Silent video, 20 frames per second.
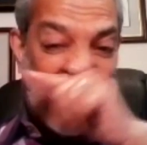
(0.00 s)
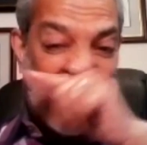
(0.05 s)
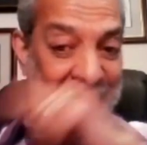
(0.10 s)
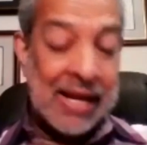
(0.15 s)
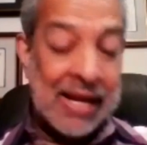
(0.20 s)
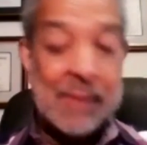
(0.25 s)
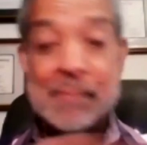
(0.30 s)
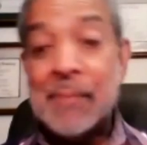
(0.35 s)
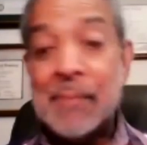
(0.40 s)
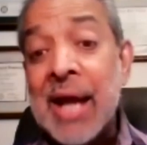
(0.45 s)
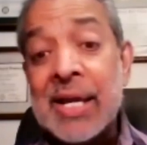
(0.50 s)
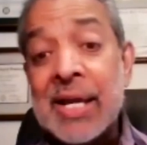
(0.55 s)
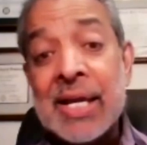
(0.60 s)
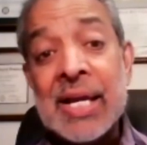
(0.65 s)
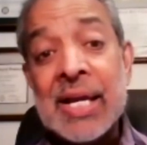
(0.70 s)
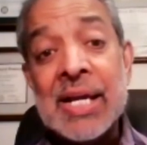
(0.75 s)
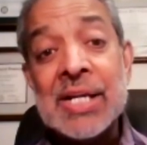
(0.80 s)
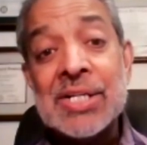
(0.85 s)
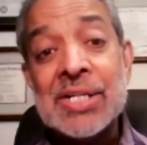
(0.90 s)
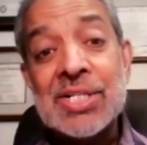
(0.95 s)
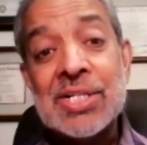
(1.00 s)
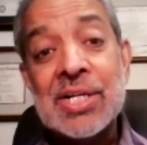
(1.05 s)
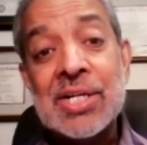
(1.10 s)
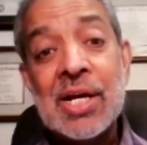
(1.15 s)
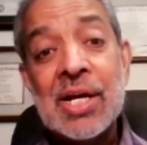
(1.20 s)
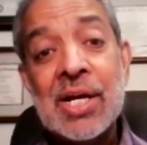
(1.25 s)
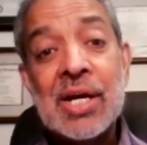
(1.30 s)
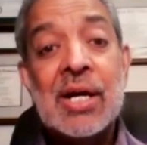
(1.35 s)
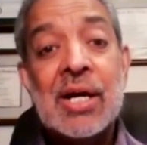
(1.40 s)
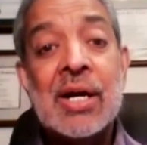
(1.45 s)
In my case,
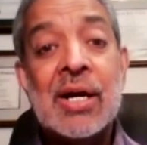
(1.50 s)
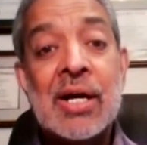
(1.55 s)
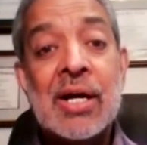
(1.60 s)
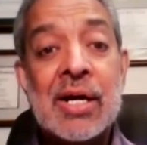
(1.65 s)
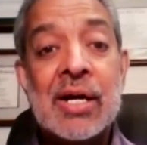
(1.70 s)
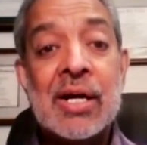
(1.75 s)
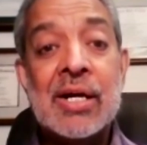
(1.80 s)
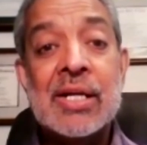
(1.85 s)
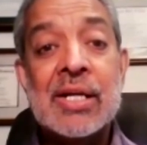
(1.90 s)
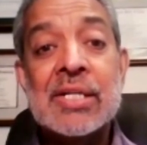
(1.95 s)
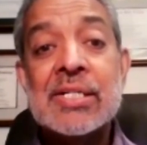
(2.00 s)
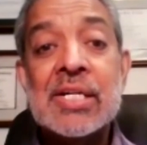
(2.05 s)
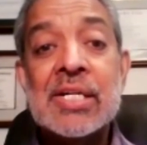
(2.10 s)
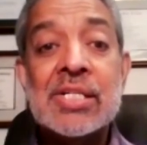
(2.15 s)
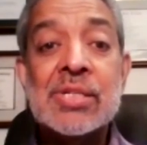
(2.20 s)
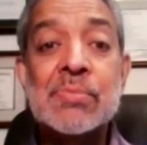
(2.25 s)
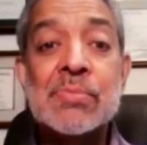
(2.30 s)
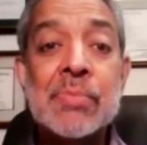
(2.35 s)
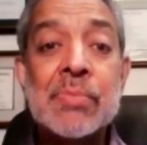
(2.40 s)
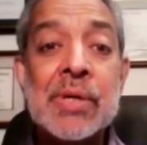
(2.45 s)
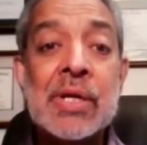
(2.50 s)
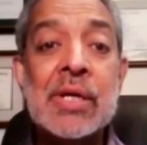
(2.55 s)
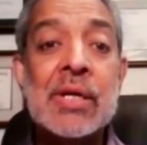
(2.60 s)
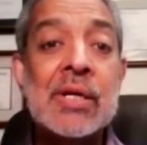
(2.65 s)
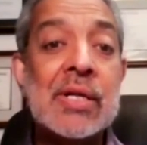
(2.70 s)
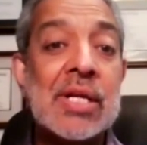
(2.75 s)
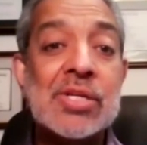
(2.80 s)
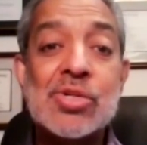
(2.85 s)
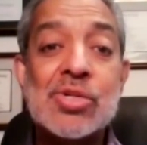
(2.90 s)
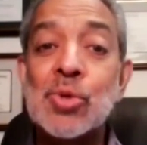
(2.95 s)
it's just
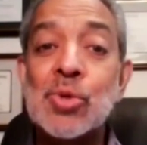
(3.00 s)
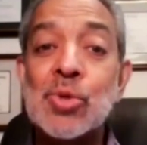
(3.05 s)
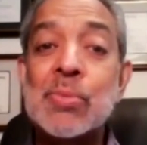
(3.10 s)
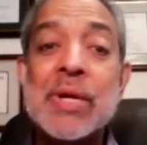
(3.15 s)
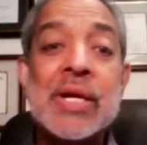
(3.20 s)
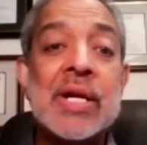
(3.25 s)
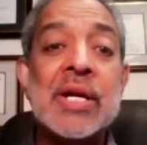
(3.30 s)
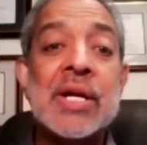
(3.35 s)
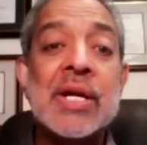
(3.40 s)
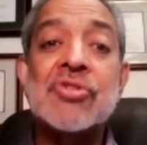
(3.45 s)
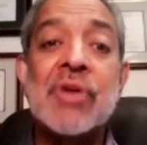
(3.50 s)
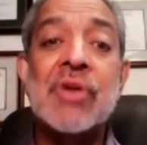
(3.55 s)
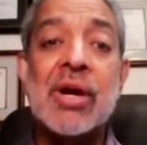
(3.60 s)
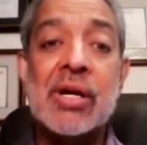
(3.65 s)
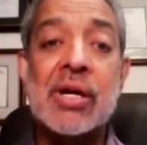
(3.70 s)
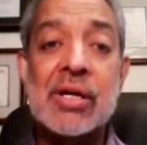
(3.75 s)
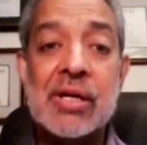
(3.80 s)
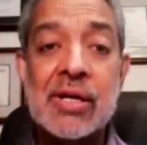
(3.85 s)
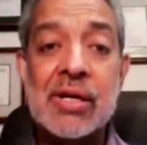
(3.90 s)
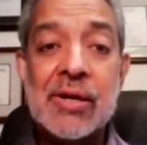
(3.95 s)
me, just two men in a truck.